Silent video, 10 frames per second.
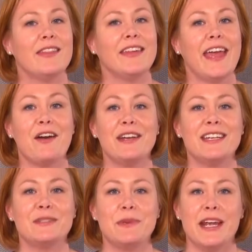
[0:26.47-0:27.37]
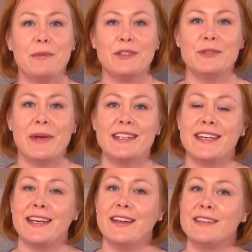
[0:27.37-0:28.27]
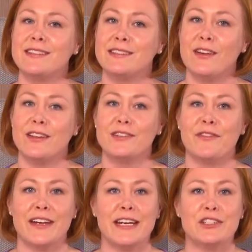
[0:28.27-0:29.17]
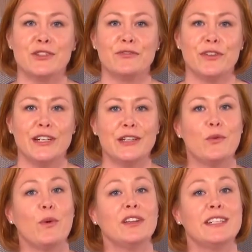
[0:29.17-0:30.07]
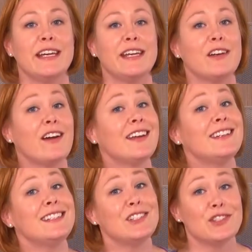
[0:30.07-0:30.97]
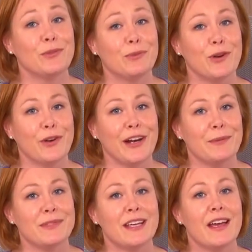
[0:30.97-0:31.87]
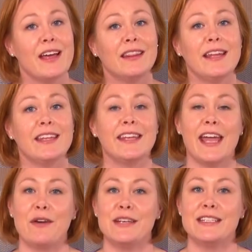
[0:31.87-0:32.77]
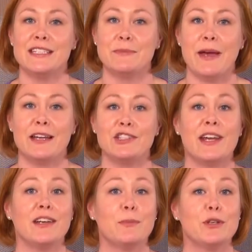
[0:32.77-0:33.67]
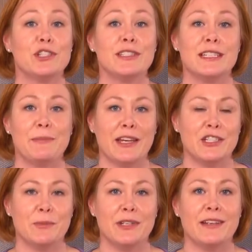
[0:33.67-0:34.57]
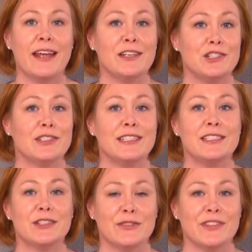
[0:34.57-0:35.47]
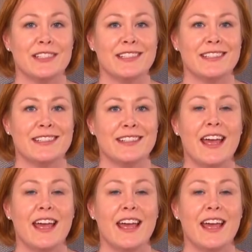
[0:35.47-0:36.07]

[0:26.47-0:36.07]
The county has been able to maintain a solid financial footing while taking on additional programs like the County Dispatch and Emergency Management Agency services,